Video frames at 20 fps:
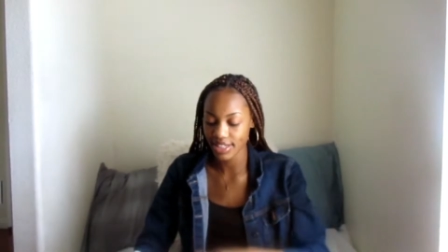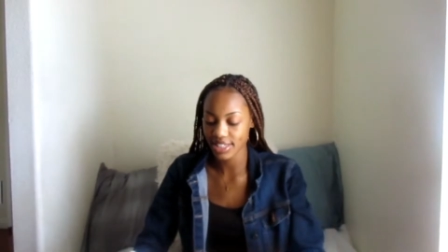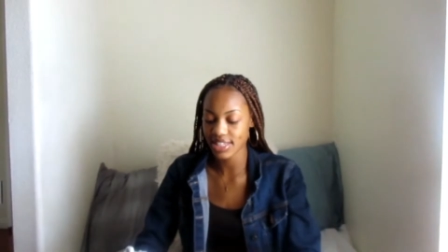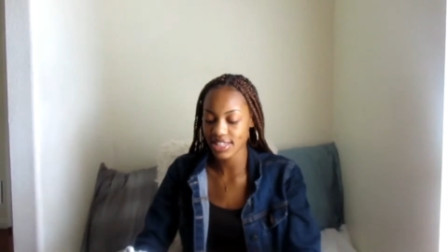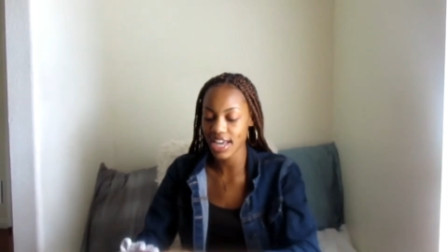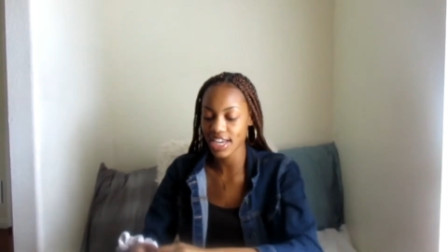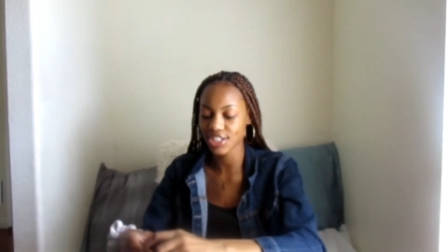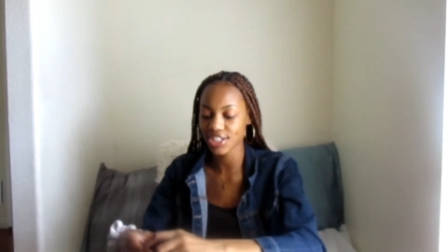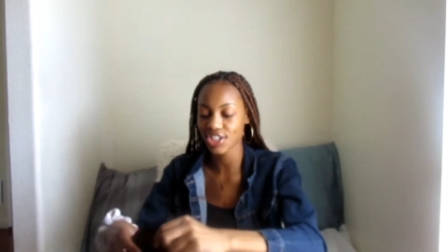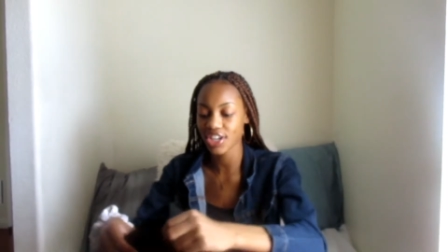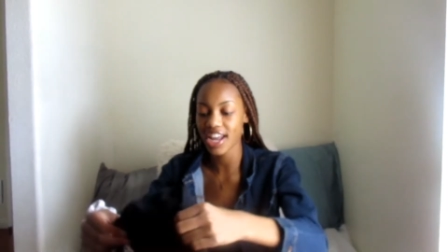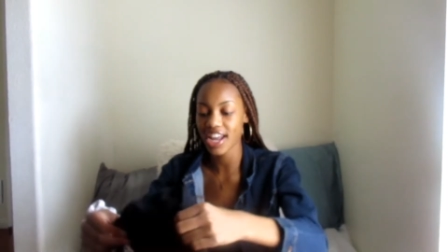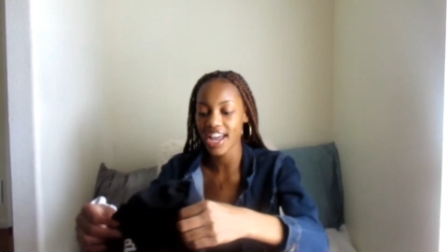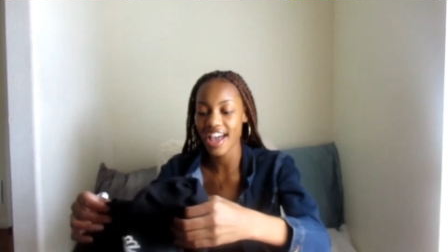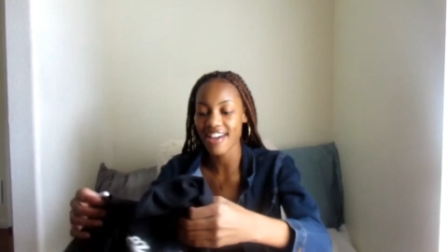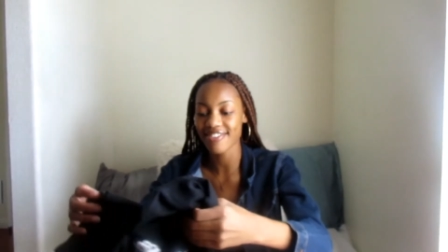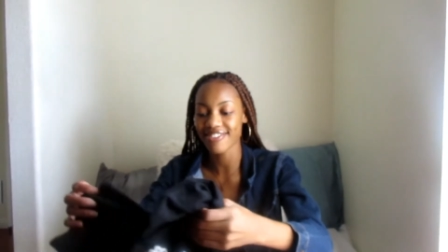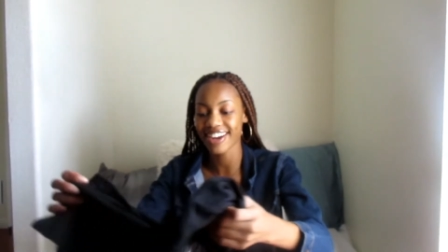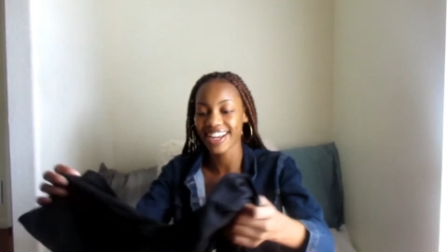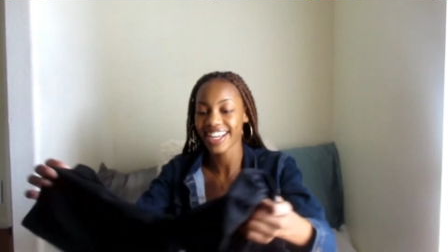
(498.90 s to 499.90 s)
This next shirt I
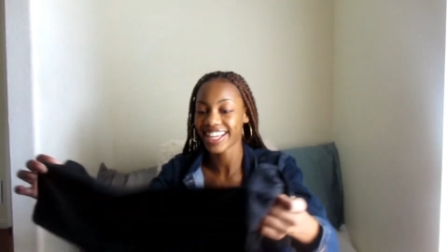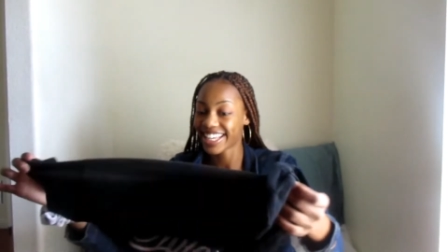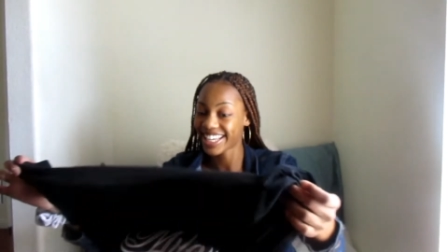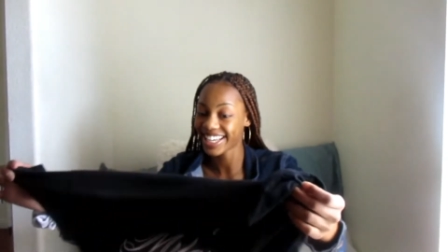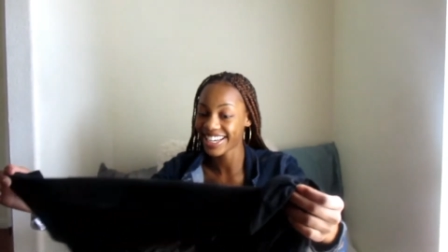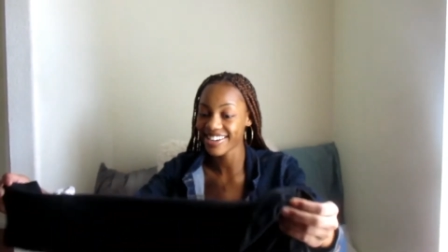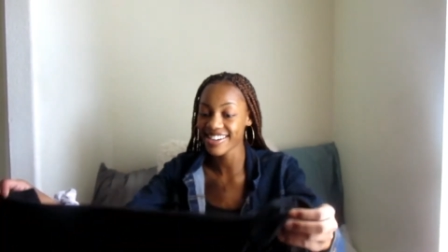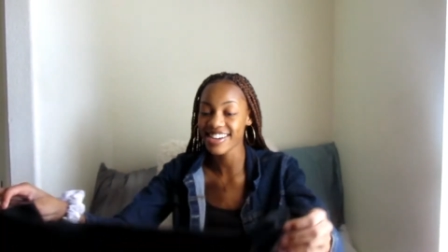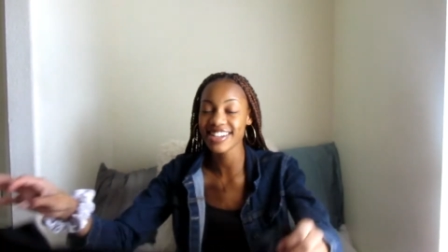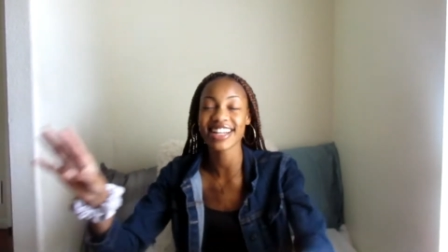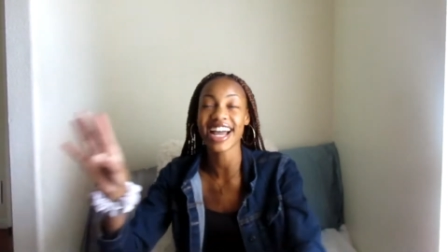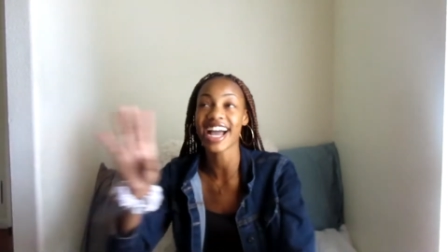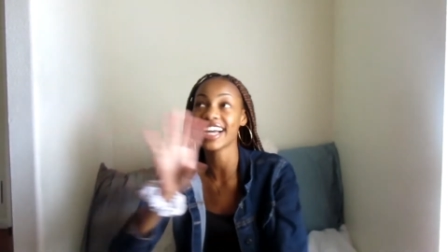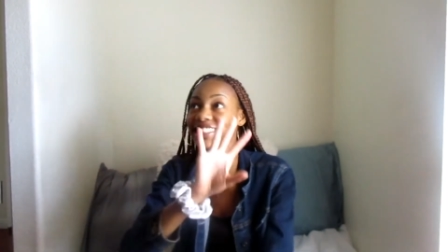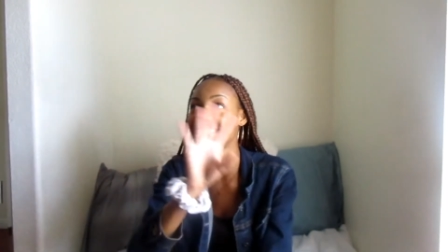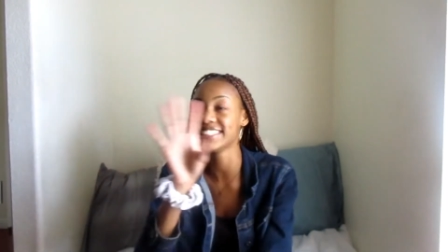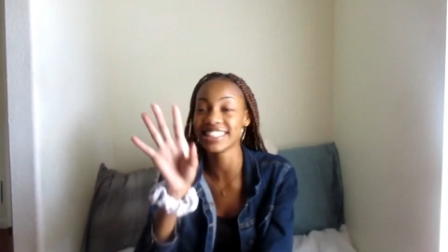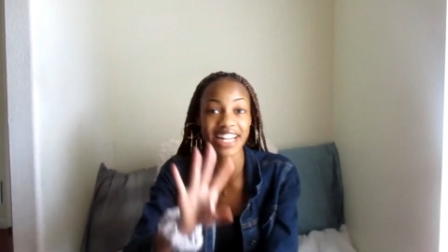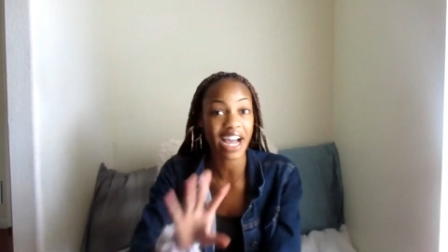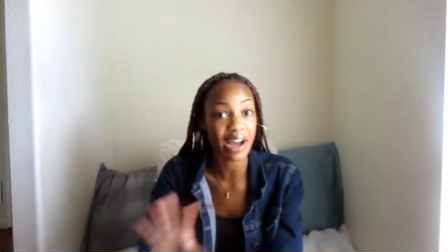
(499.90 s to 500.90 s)
have right here, I
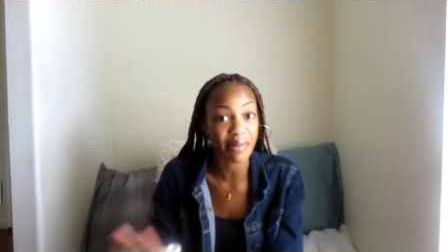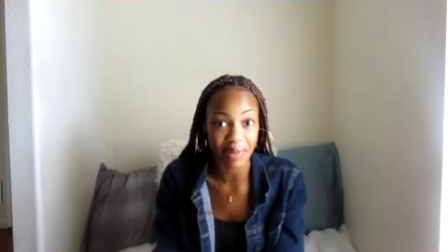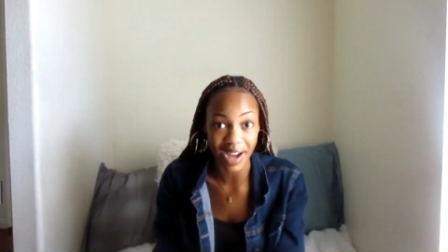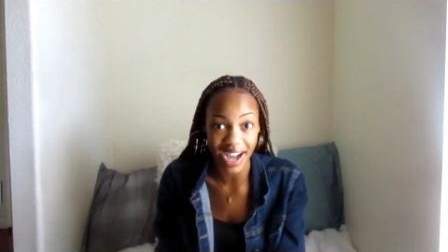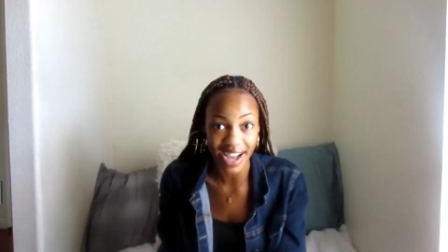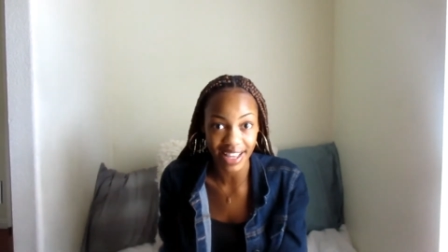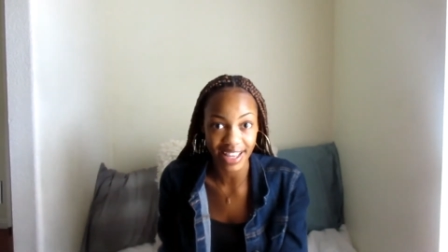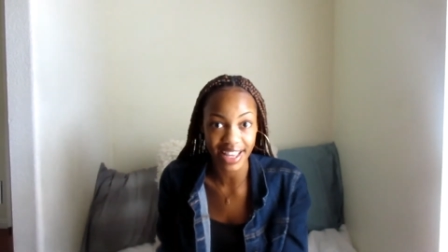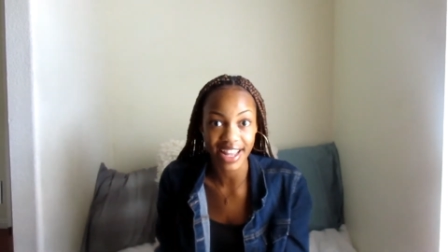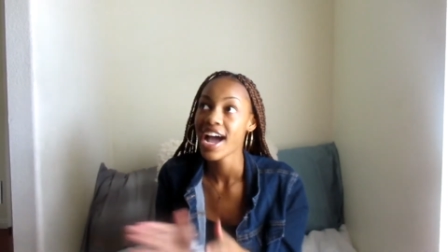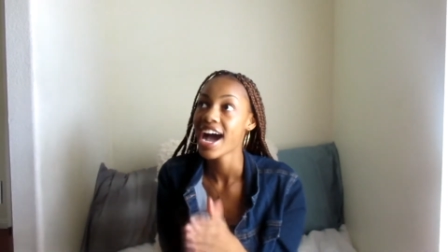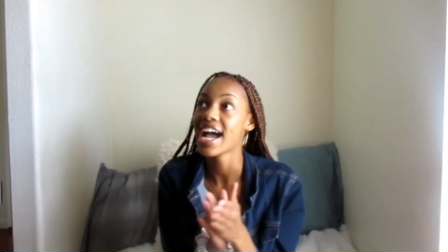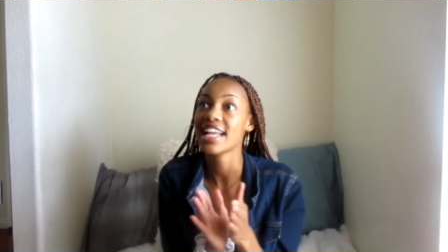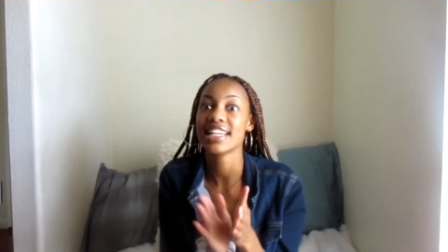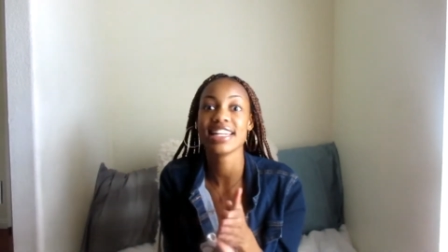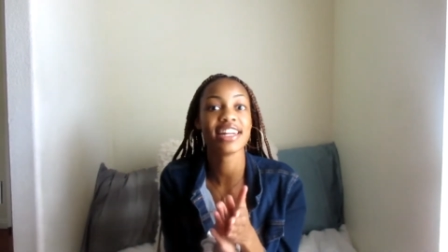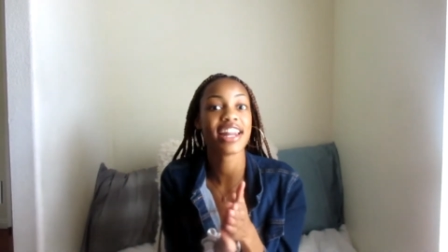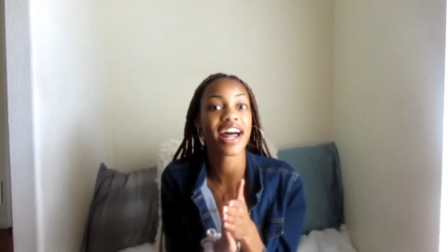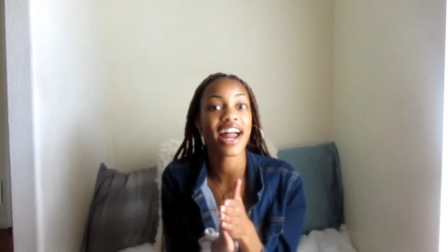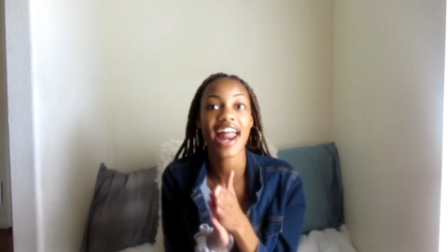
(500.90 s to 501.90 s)
did not buy it. I
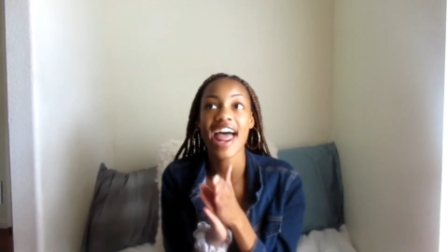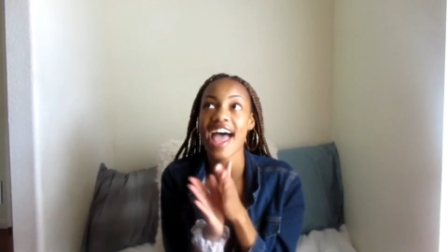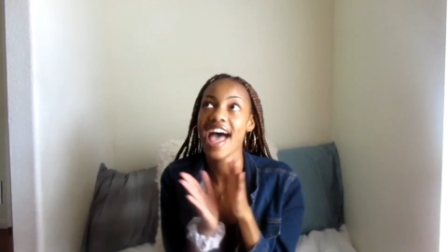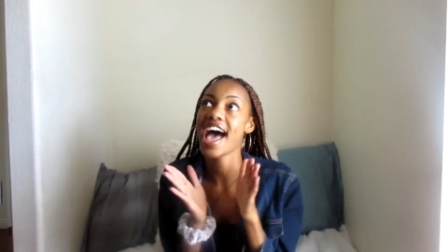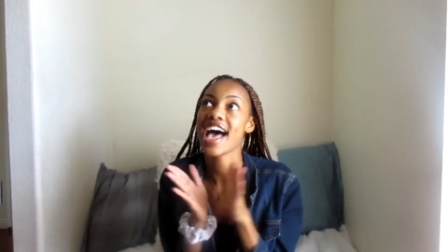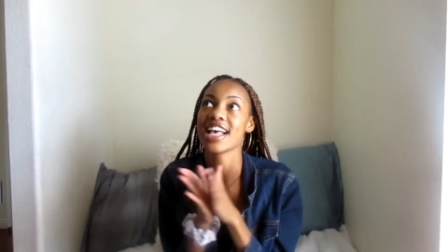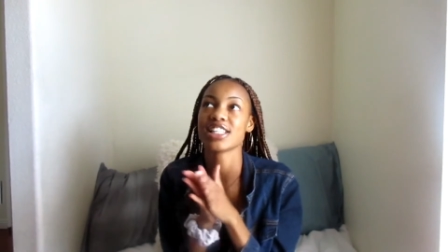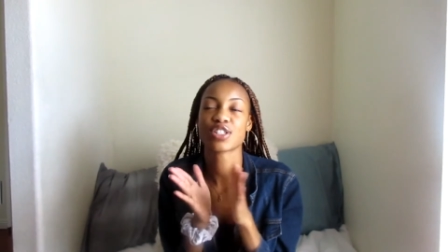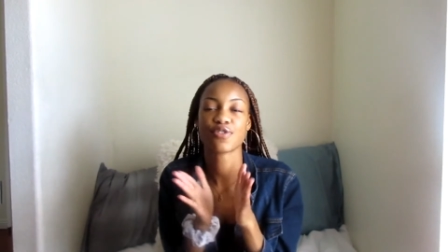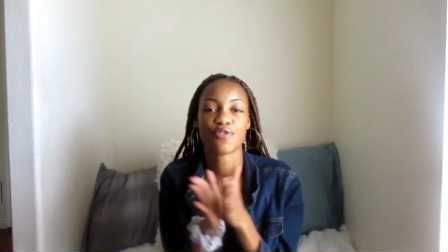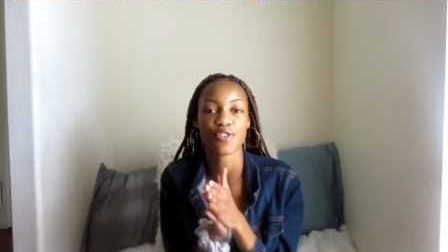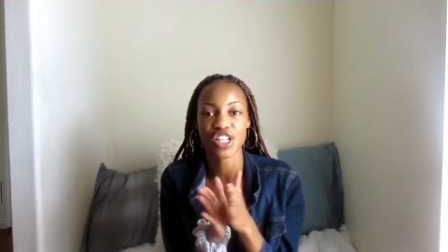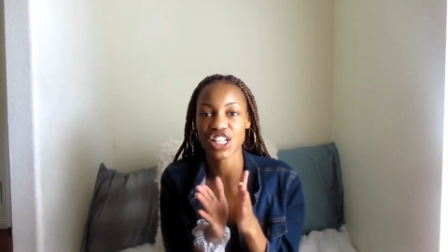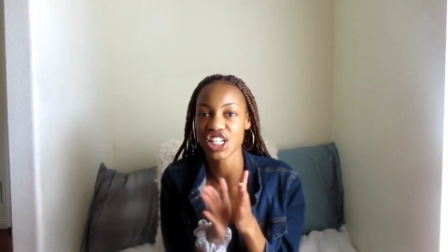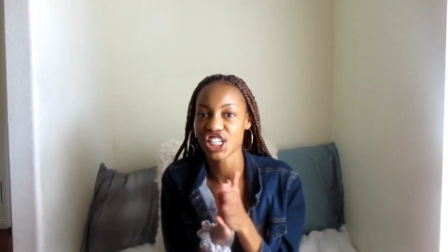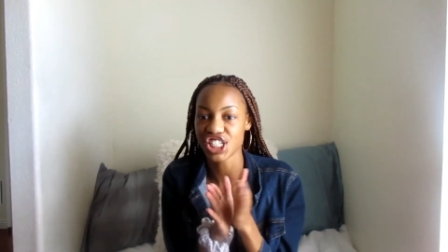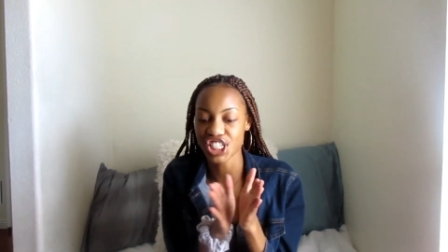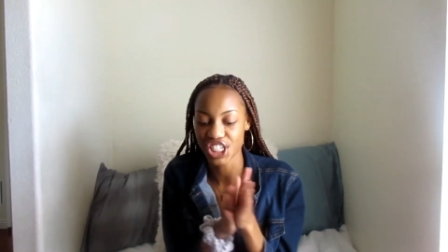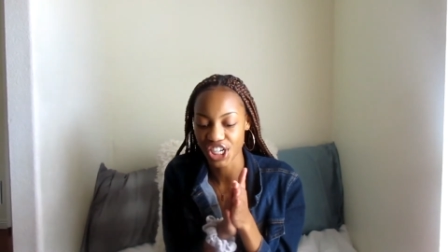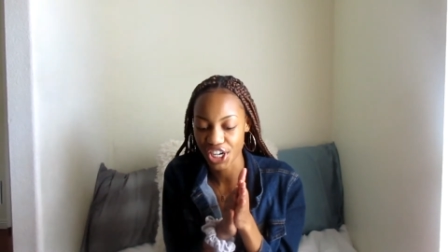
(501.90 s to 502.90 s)
did not ask for
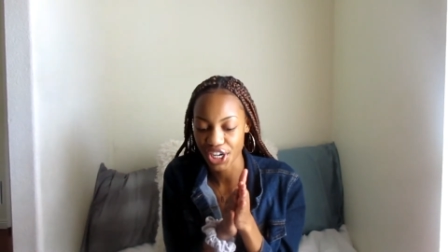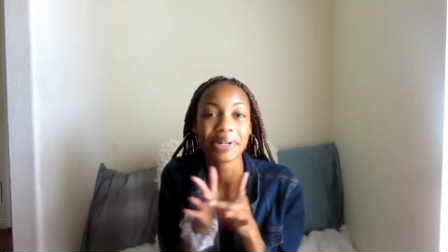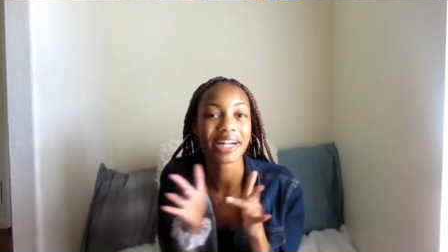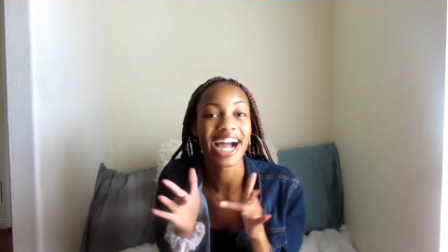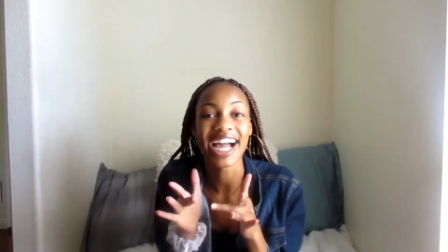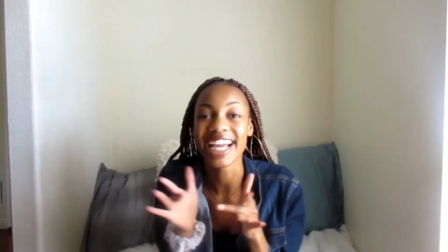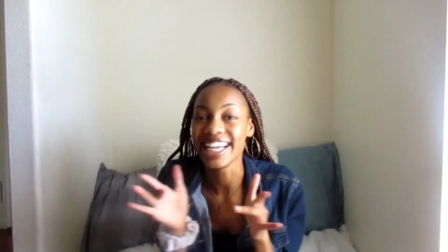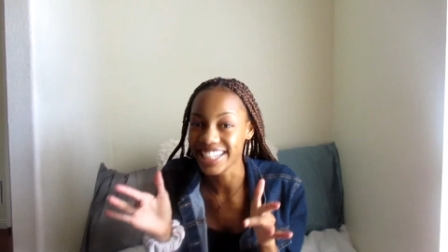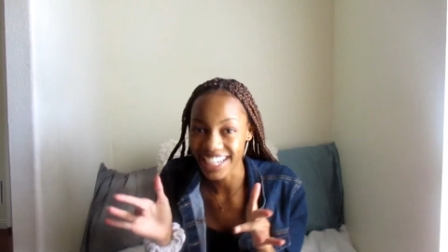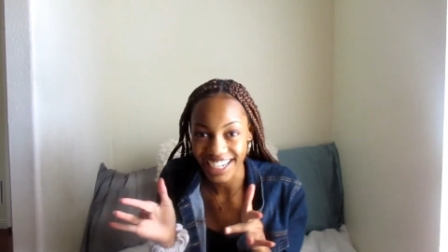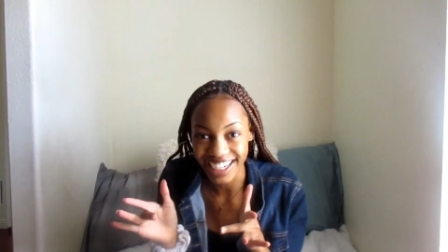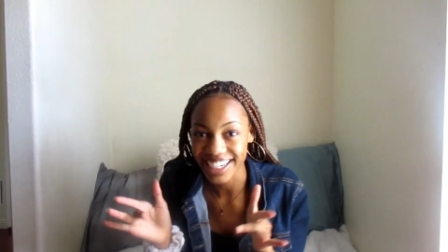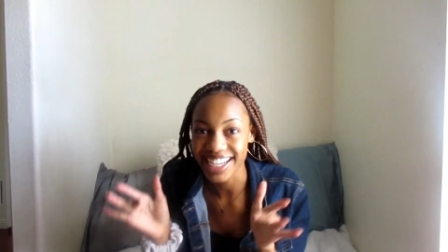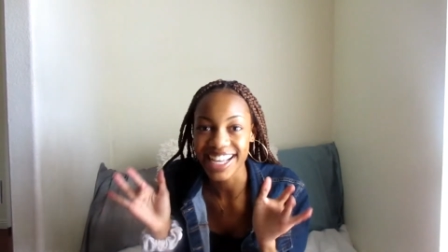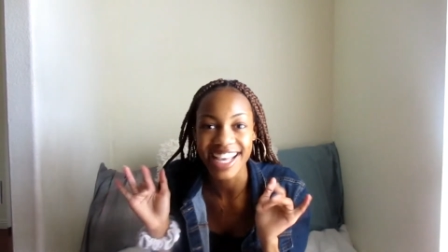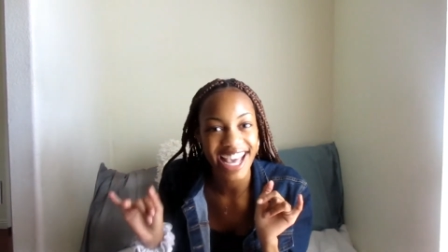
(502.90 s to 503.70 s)
this shirt. I got it